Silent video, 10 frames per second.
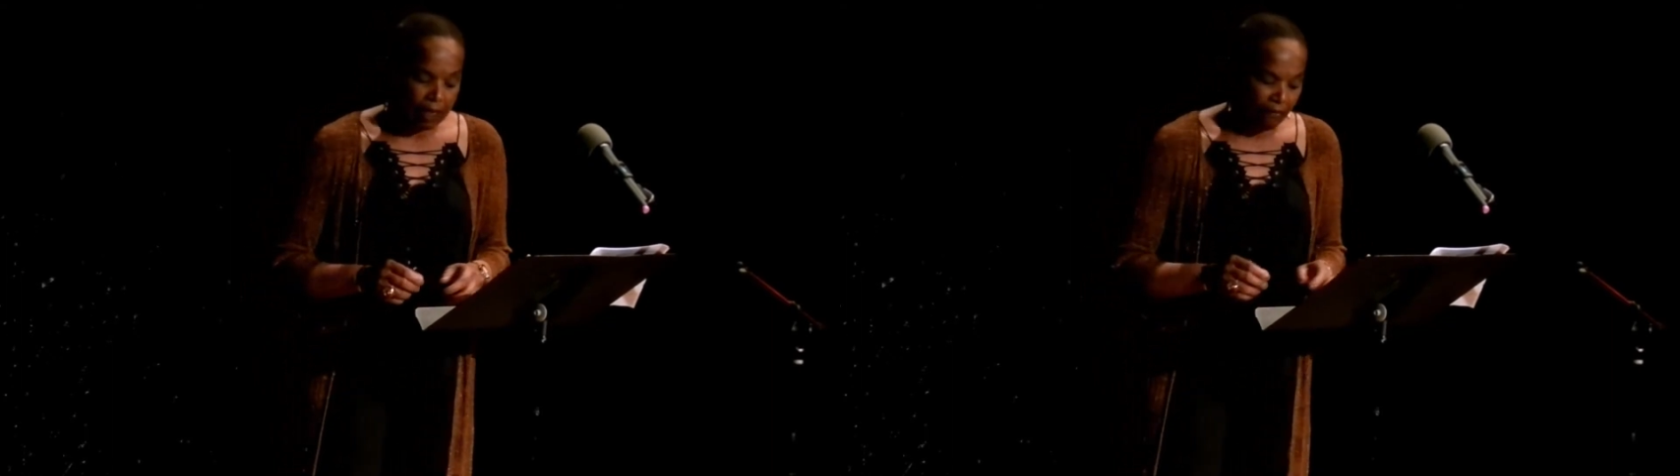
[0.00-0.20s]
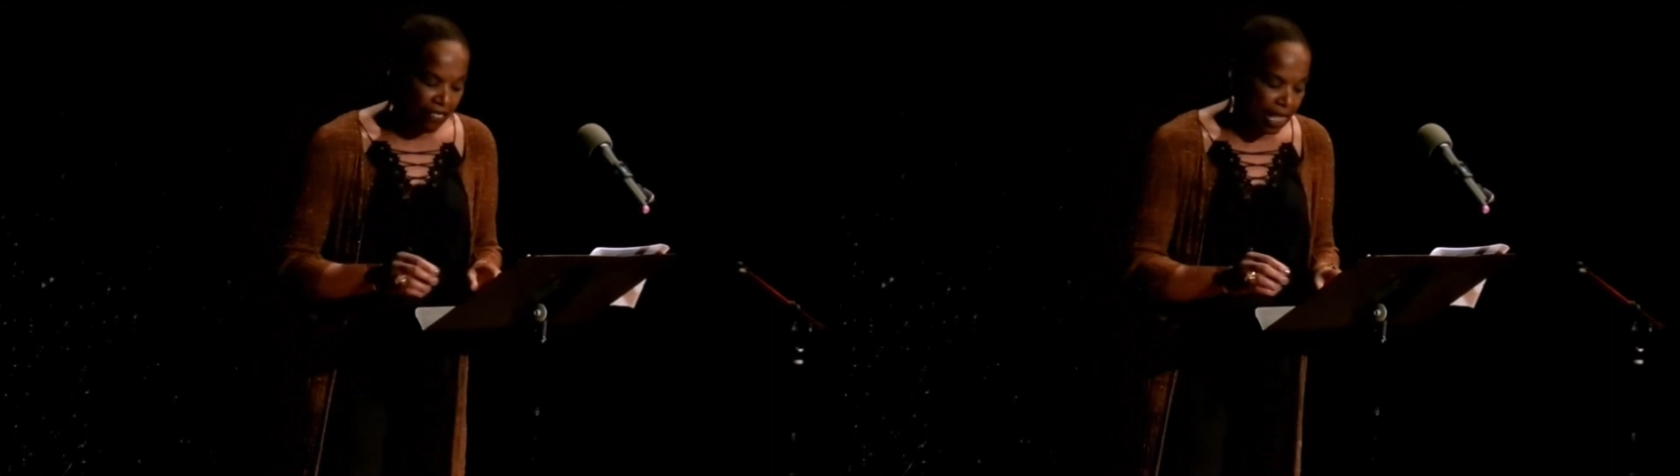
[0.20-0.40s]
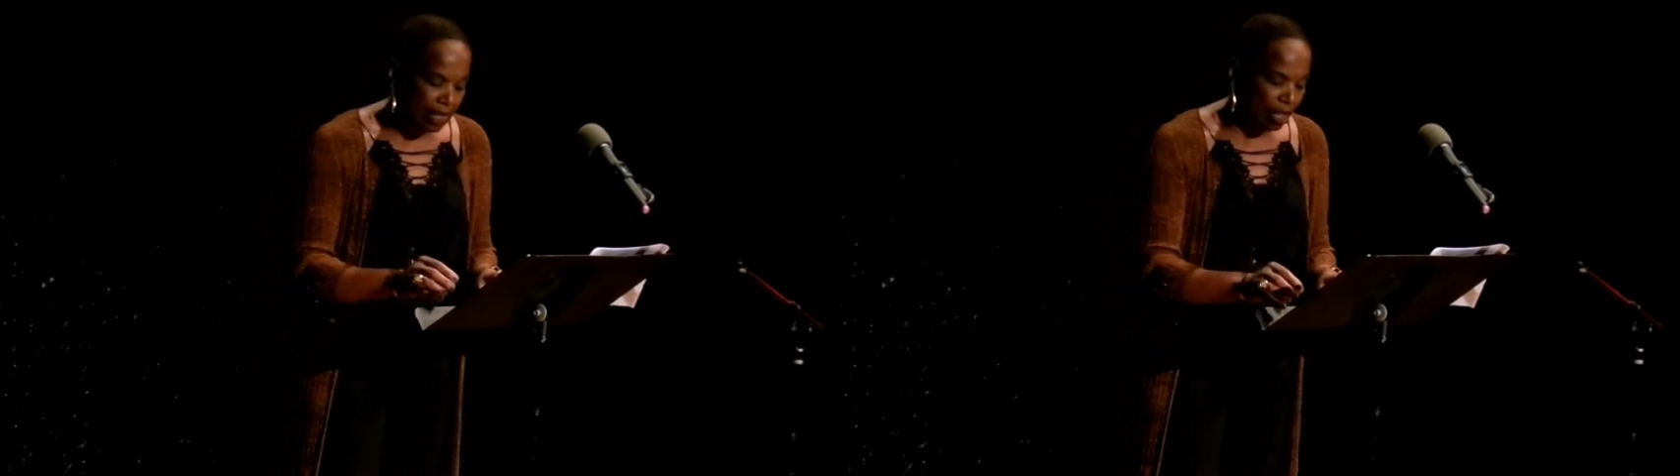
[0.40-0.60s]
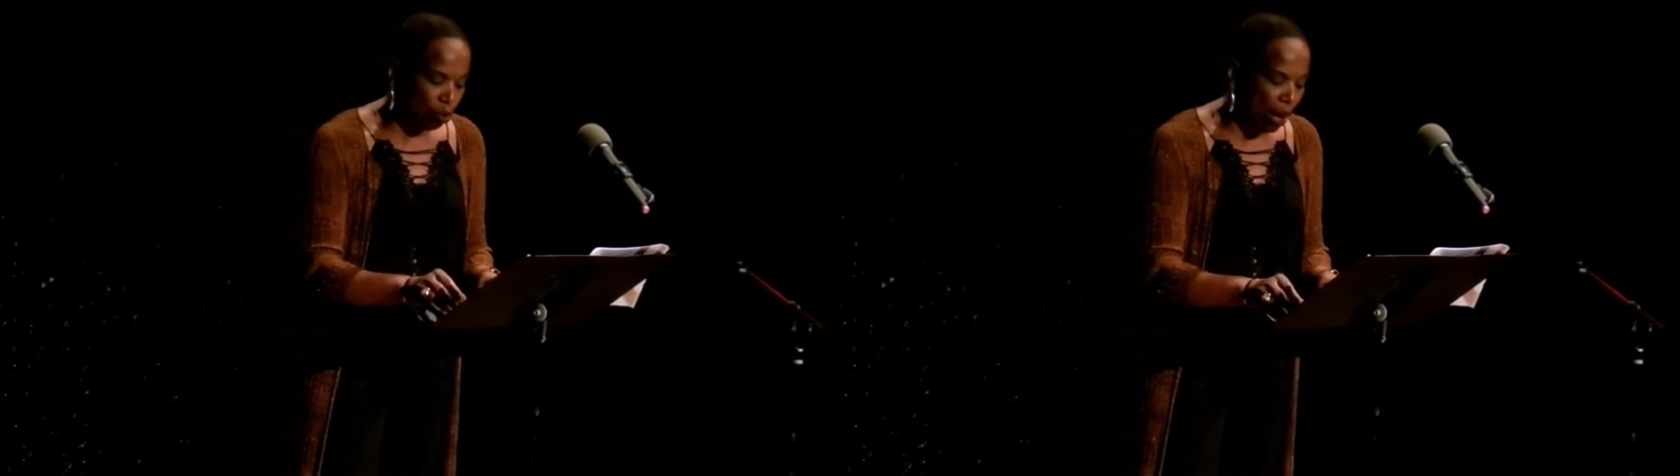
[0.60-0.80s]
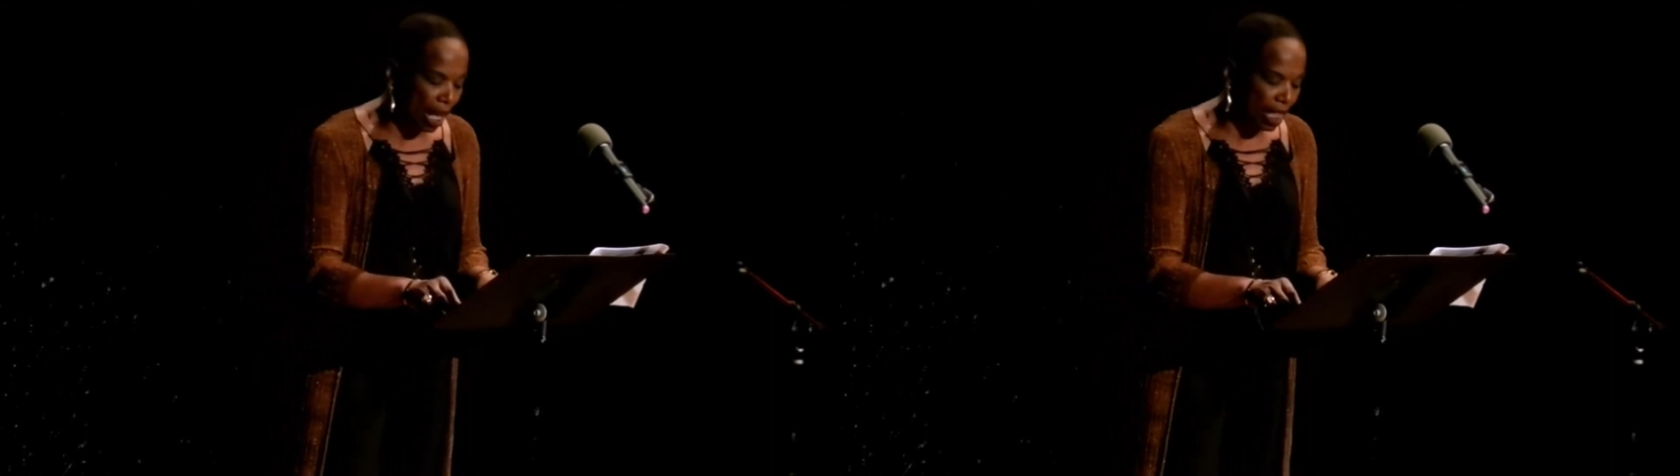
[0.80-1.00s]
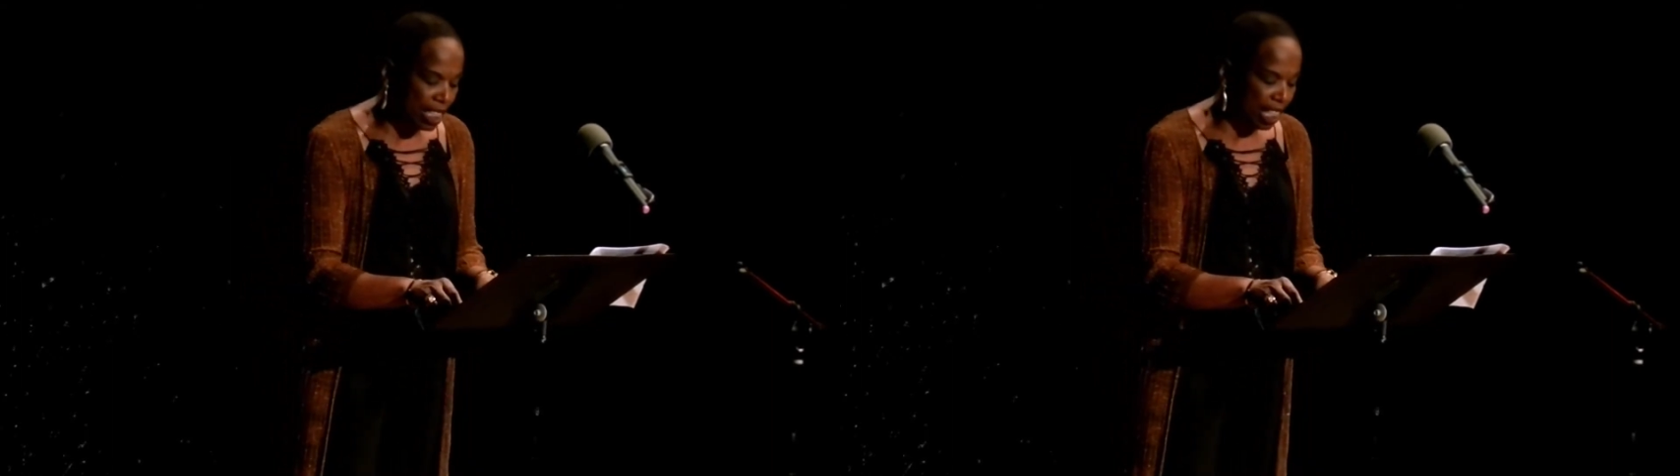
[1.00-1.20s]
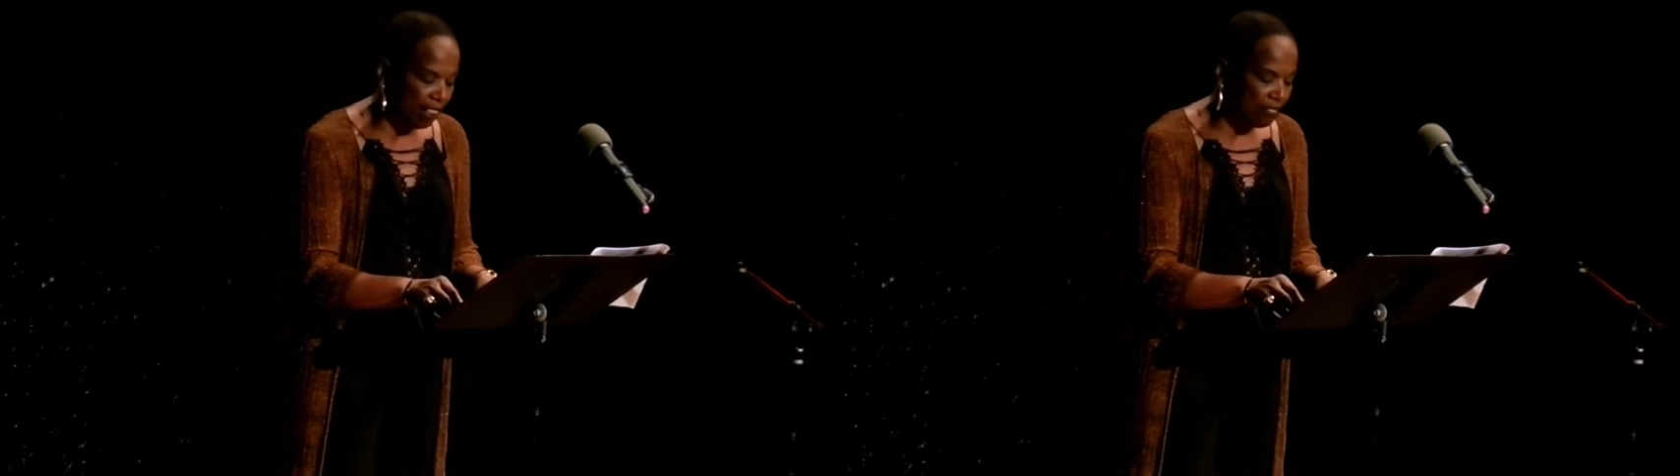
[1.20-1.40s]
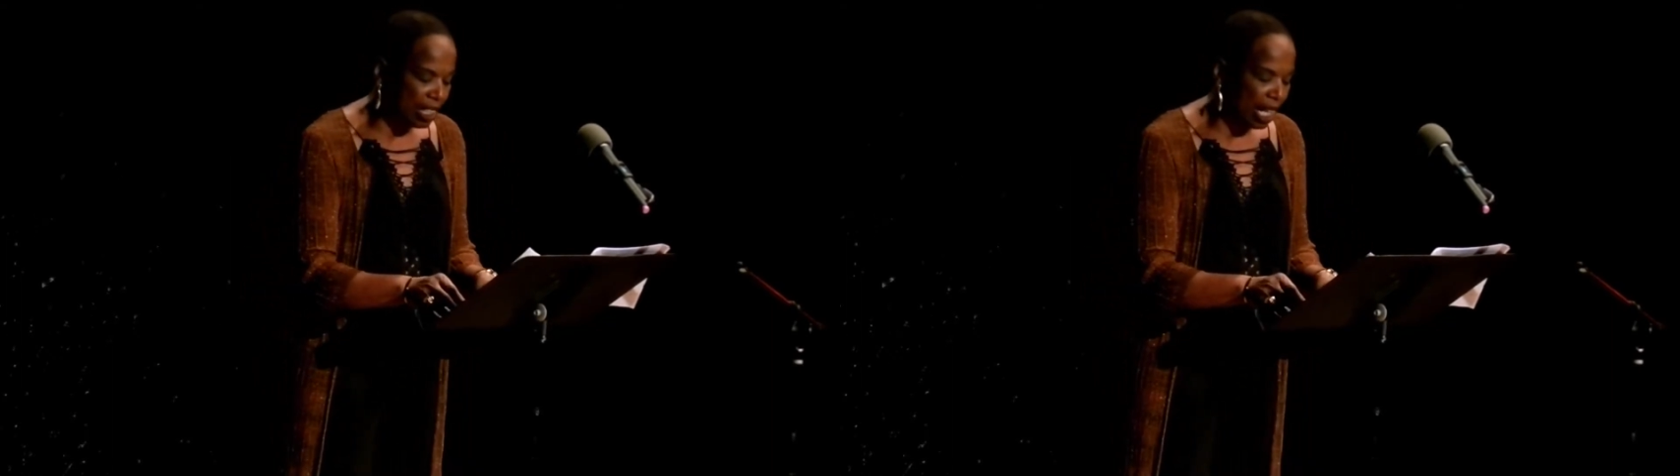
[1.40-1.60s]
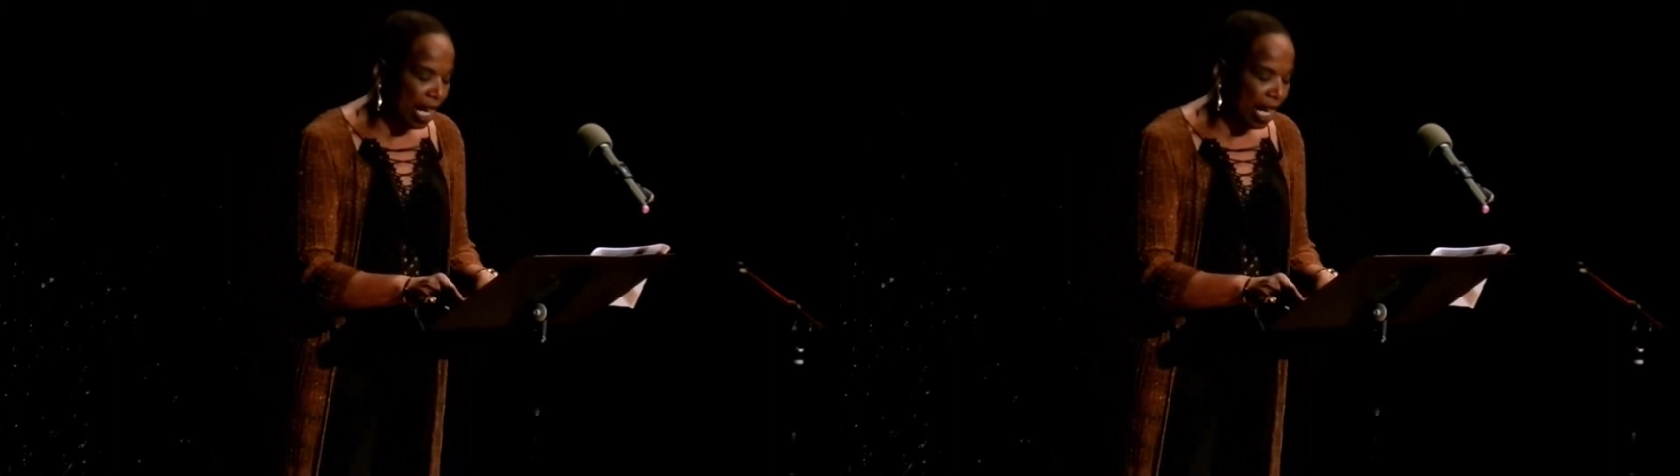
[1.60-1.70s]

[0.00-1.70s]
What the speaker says: to visit relatives,